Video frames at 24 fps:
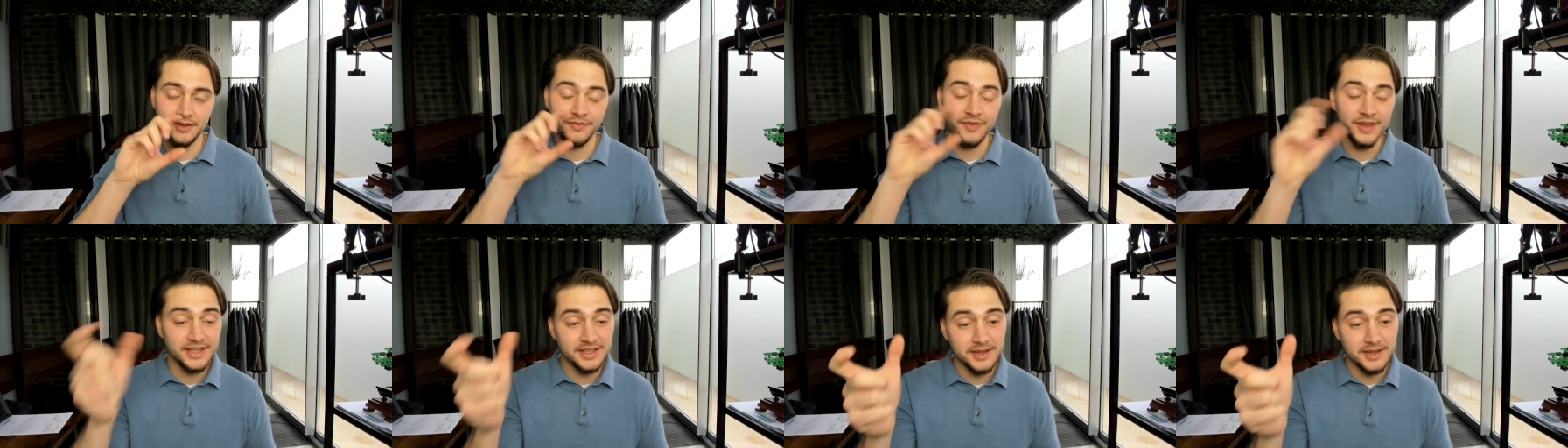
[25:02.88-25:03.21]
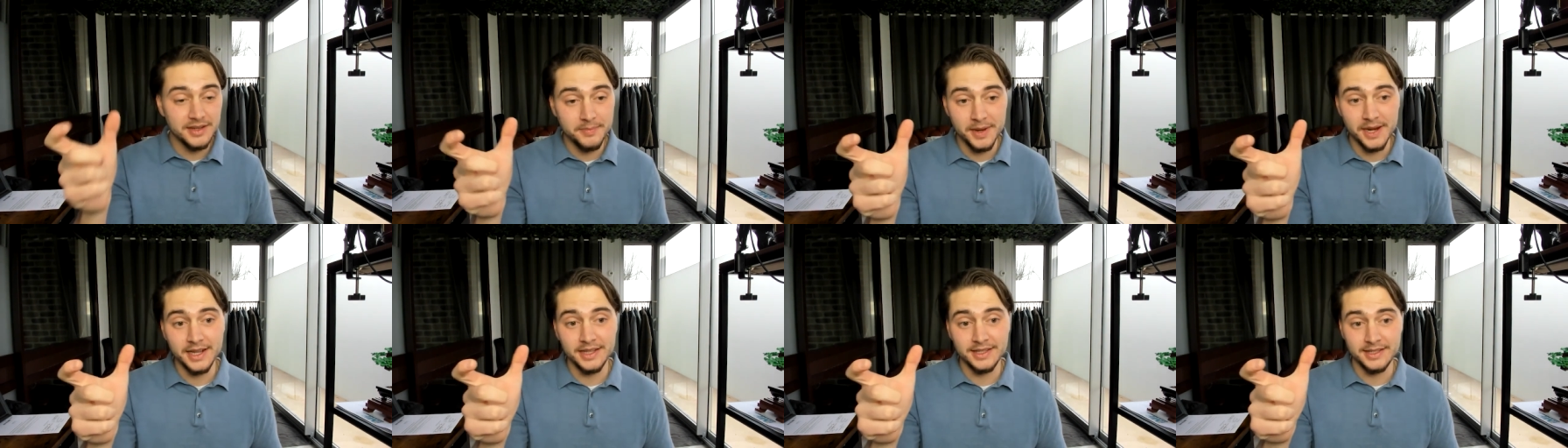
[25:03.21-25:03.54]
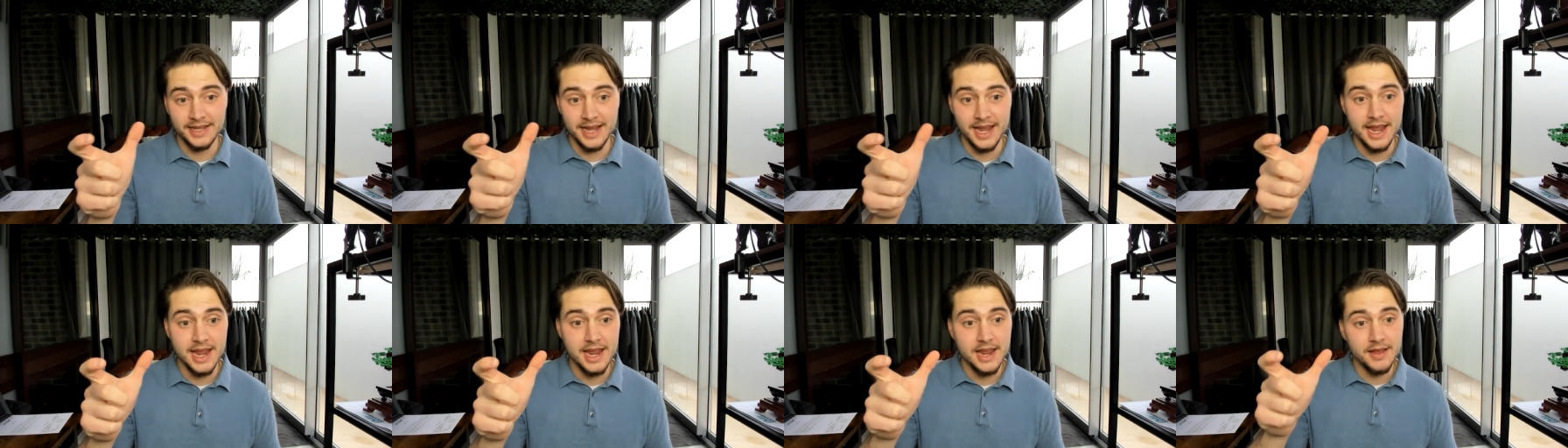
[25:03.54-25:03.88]

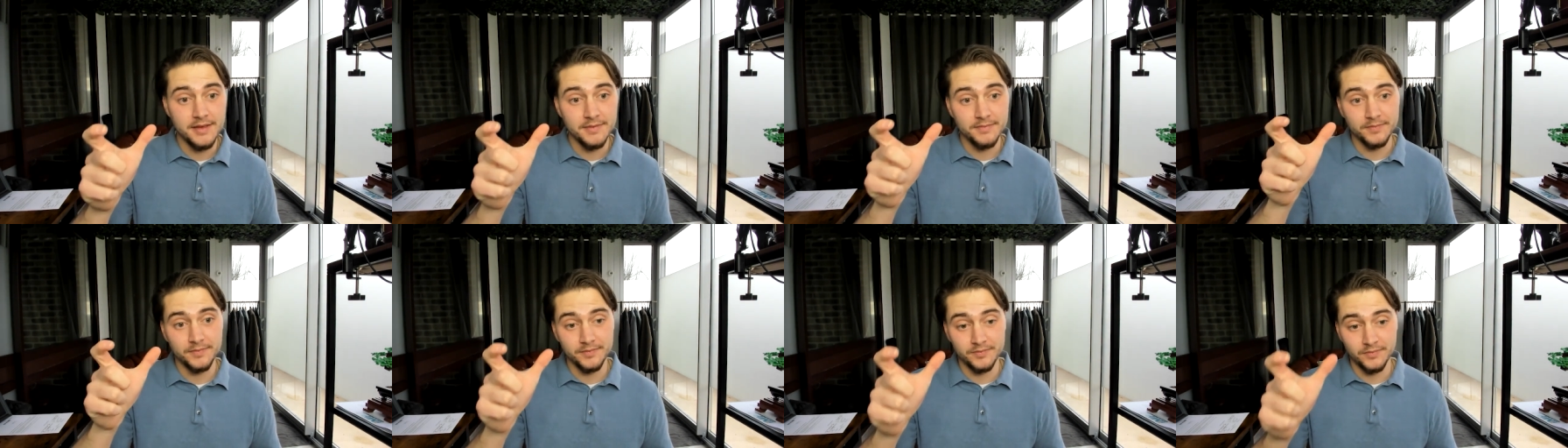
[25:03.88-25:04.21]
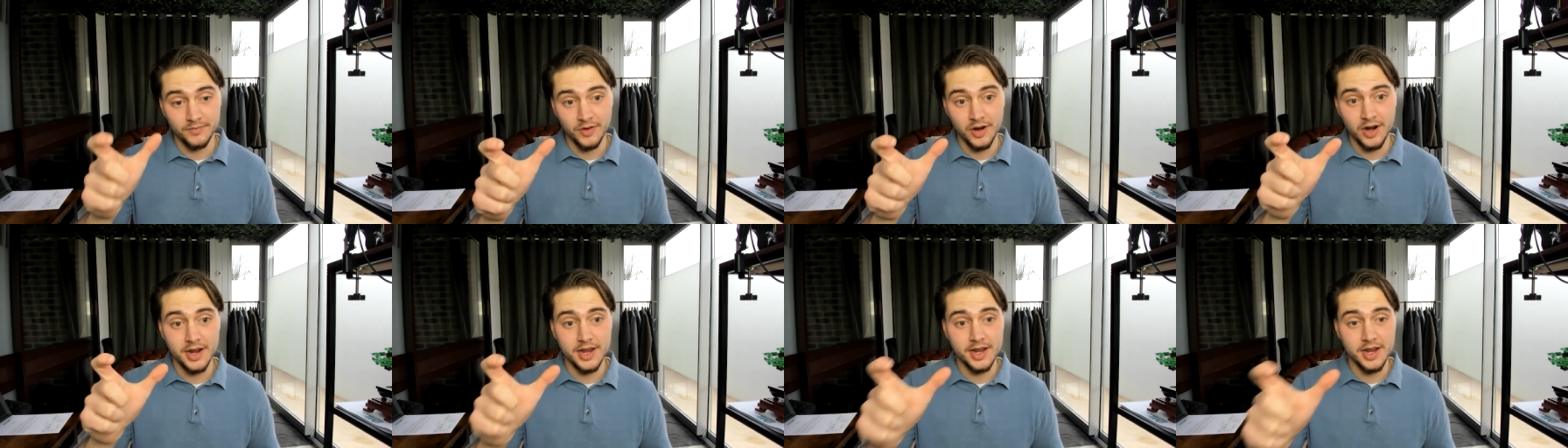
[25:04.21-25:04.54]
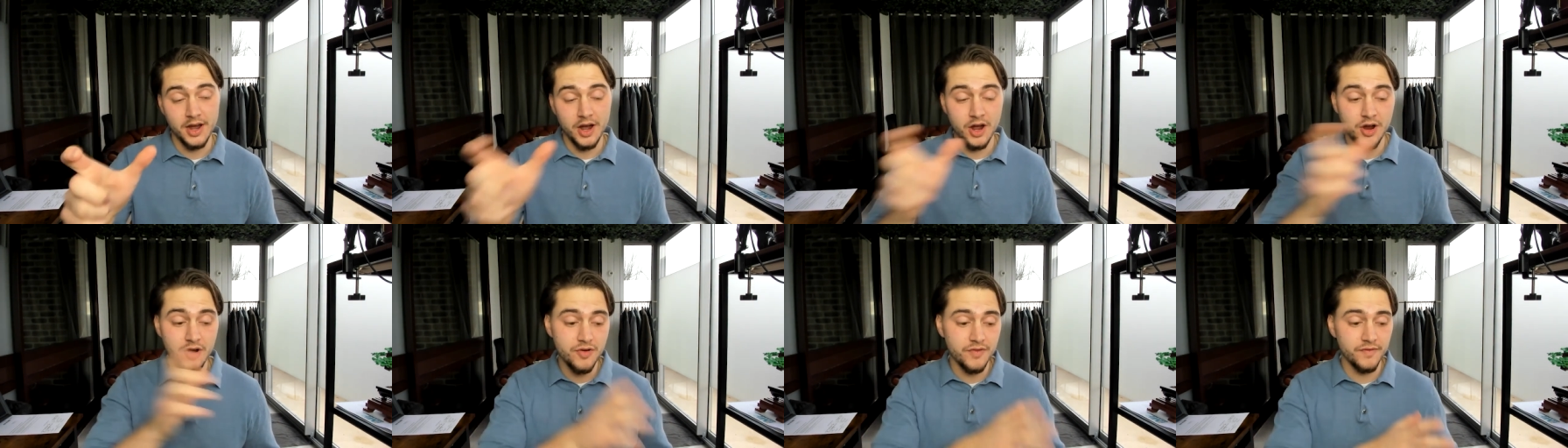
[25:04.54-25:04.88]
visibility, right,
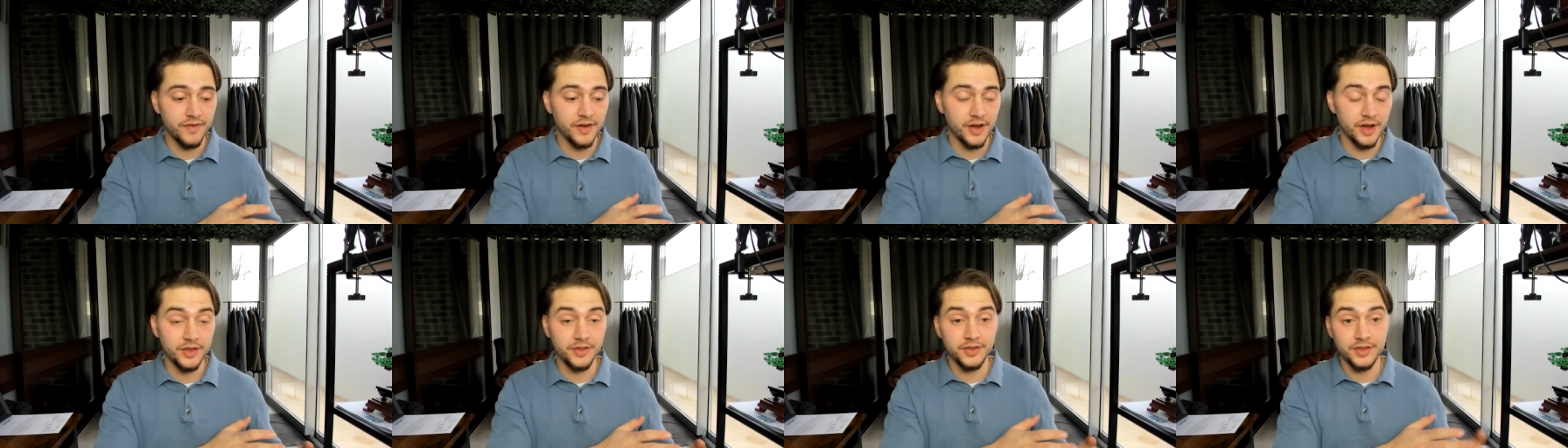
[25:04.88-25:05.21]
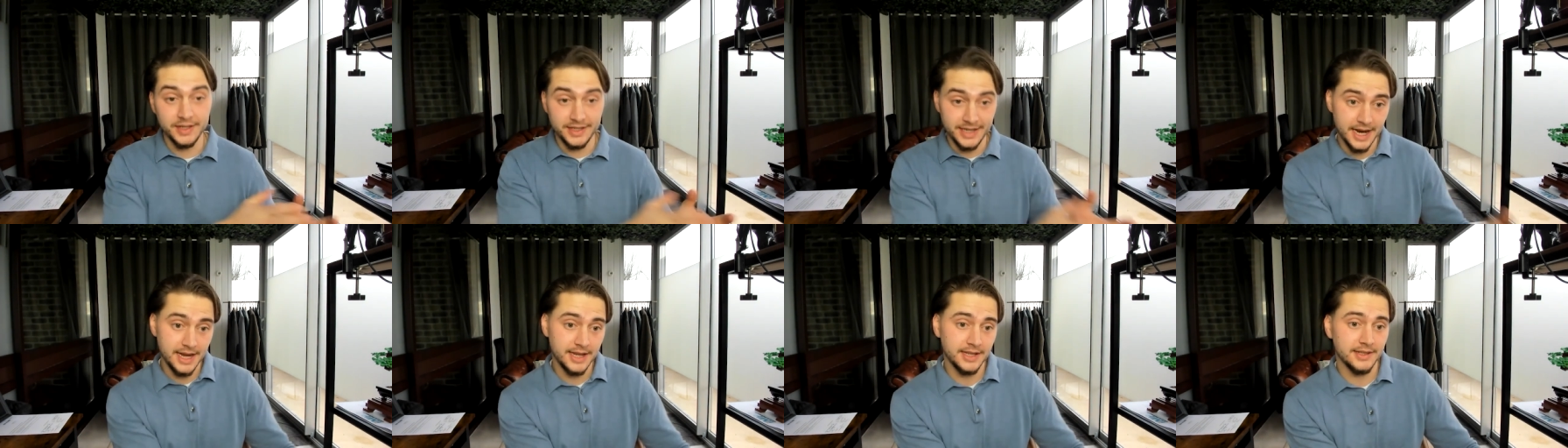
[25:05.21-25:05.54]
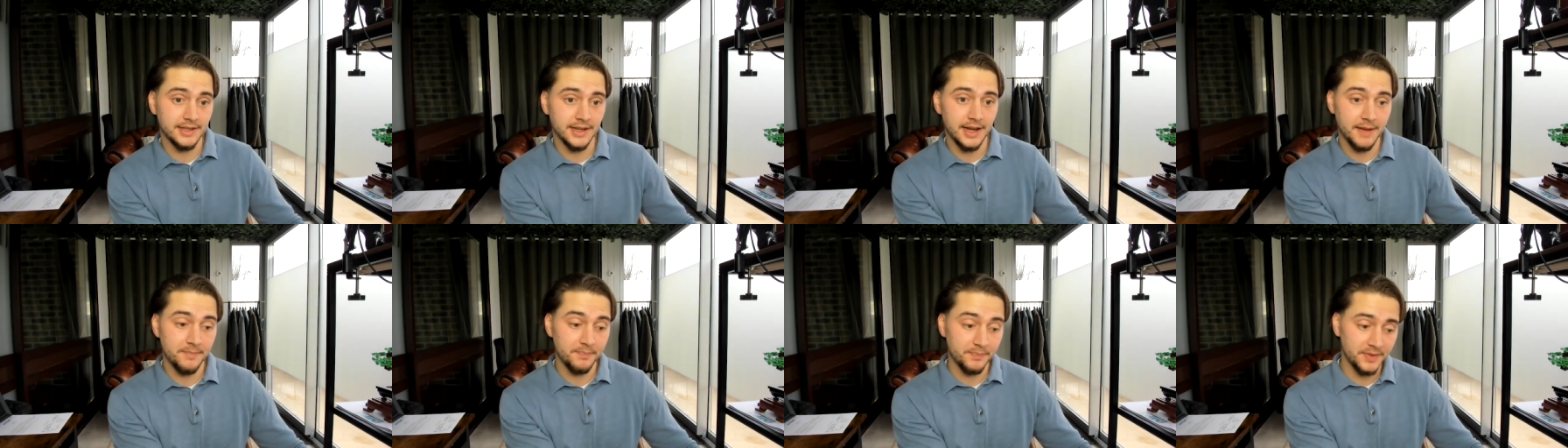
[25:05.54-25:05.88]
over the
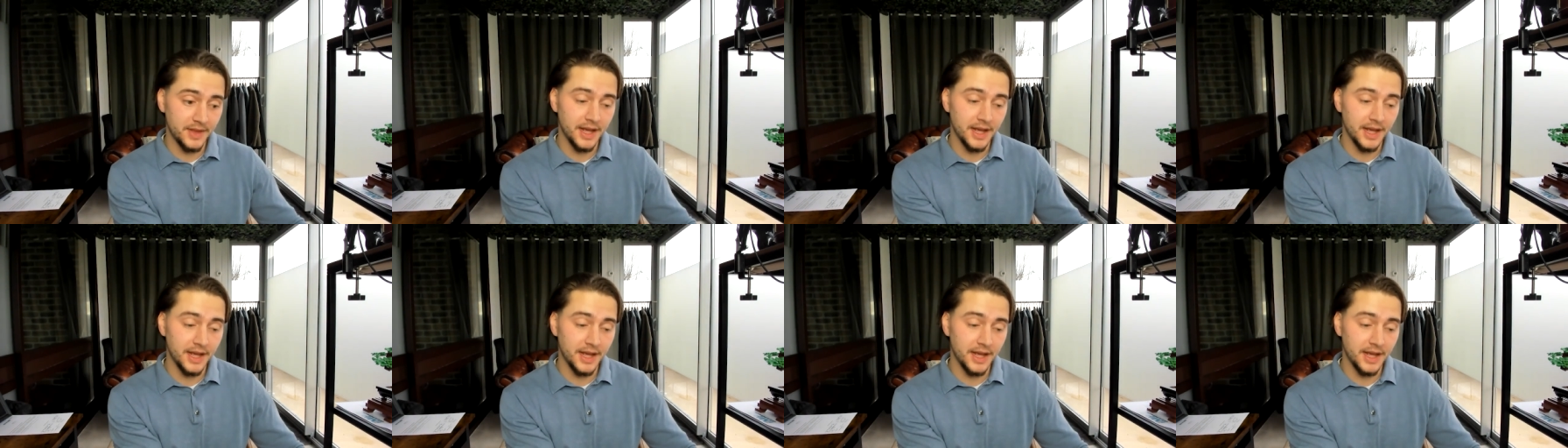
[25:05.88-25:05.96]
data.